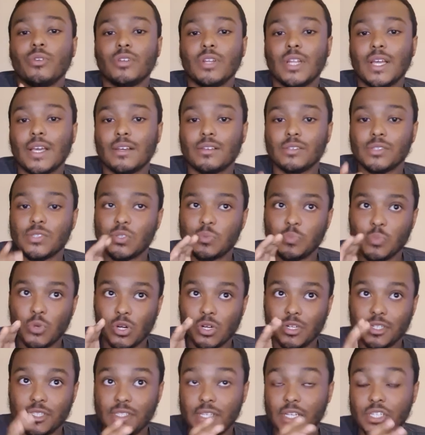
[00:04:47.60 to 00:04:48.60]
like a
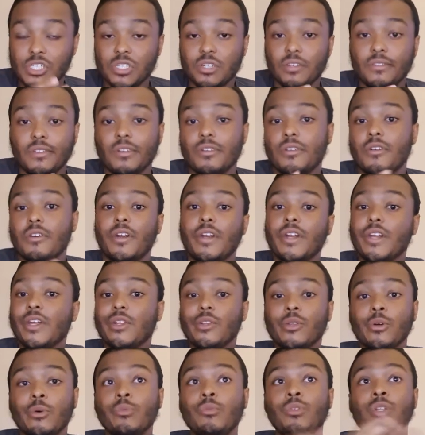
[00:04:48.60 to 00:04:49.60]
smaller section of the car and you
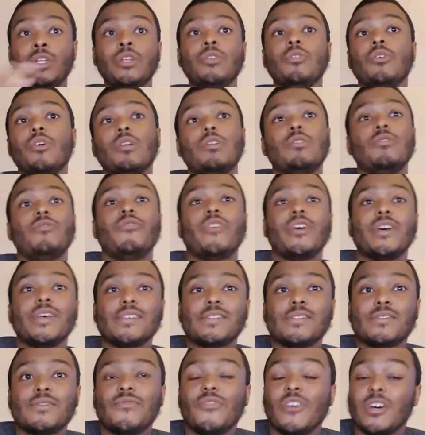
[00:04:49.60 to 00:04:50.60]
don't need all the
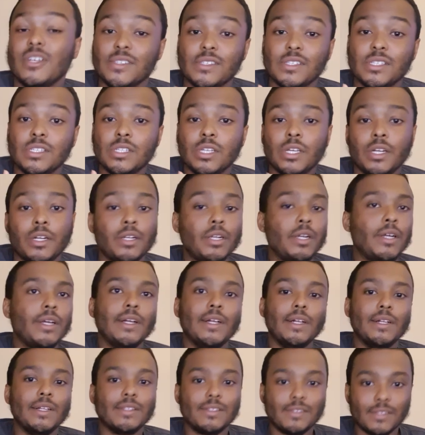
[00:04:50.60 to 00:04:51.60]
files in there.
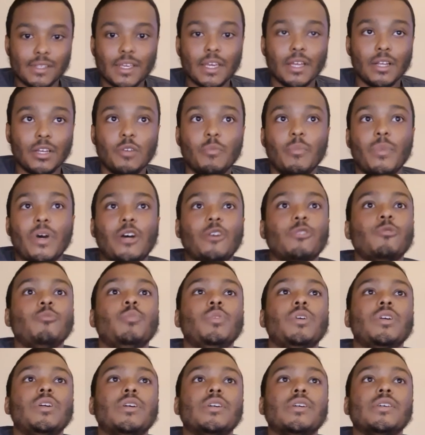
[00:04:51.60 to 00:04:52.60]
Kick them out,
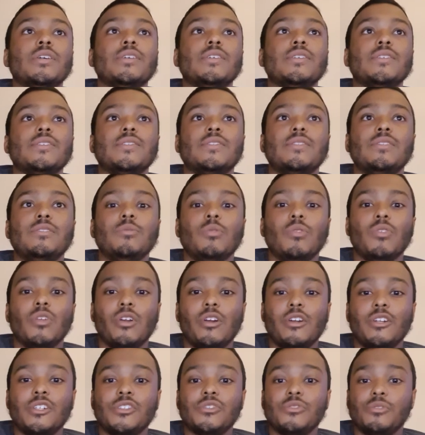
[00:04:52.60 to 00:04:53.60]
because the
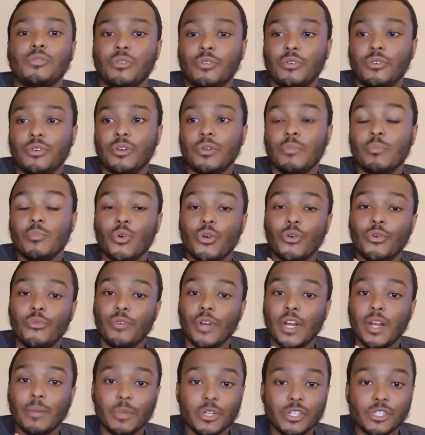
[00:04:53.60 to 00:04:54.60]
larger or the more
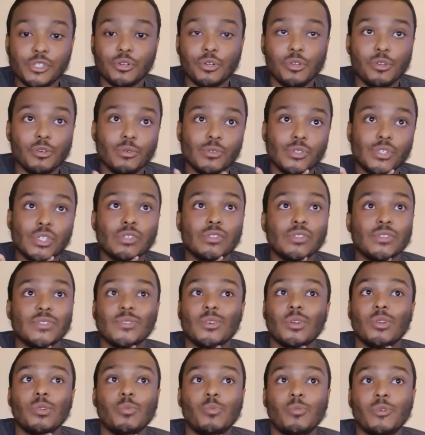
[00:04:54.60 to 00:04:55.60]
RAM that you're using in
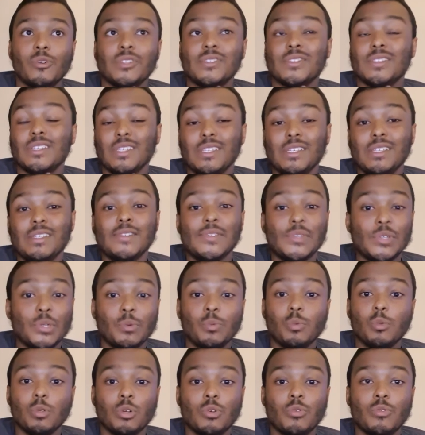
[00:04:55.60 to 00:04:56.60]
SolidWorks, the easier it
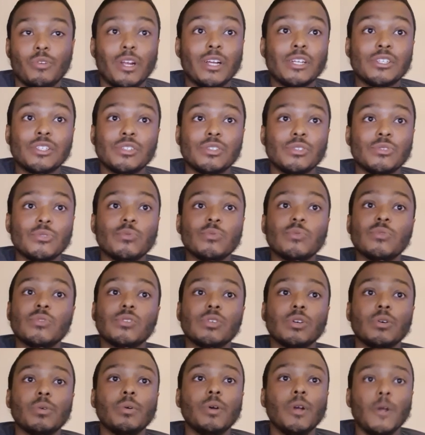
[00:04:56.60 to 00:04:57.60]
will crash too.
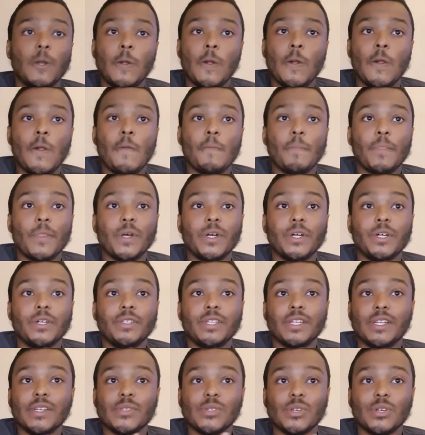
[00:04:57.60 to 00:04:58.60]
So
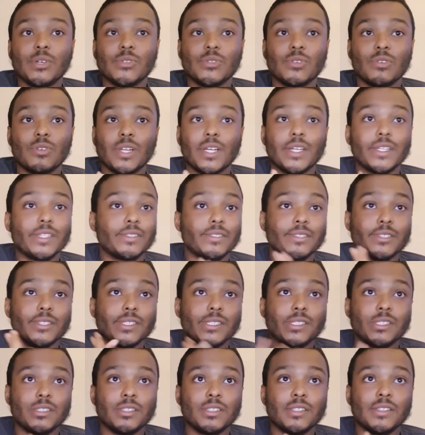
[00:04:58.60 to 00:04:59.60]
That is also like a